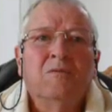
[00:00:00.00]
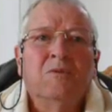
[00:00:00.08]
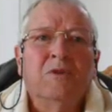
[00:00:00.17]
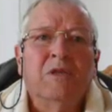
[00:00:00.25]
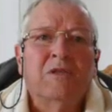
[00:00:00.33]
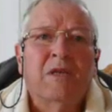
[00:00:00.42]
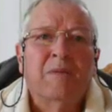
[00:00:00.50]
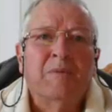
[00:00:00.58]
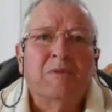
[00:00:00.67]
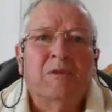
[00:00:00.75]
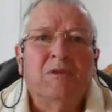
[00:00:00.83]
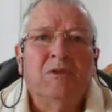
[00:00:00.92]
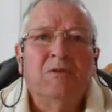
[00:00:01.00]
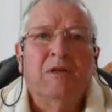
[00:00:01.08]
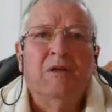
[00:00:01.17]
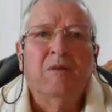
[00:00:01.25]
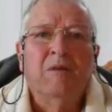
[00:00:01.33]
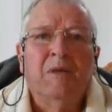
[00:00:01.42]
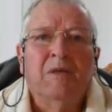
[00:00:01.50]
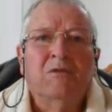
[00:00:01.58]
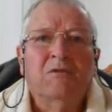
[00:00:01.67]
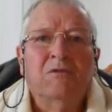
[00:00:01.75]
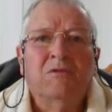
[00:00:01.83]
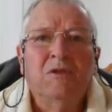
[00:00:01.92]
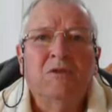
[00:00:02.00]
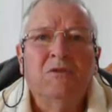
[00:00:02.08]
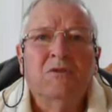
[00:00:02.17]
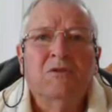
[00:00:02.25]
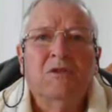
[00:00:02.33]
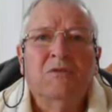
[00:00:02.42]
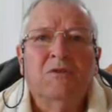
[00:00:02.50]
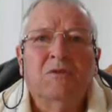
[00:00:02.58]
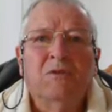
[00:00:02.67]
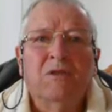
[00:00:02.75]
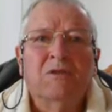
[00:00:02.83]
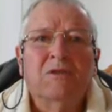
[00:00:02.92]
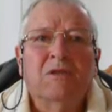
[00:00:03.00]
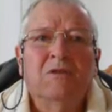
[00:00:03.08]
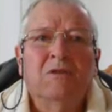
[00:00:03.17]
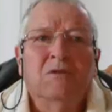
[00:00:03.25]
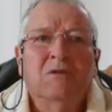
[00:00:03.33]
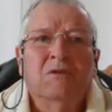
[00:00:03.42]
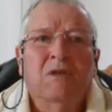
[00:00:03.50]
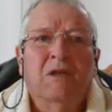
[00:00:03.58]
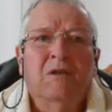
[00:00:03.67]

what has happened that you are about to reveal yourself to us and not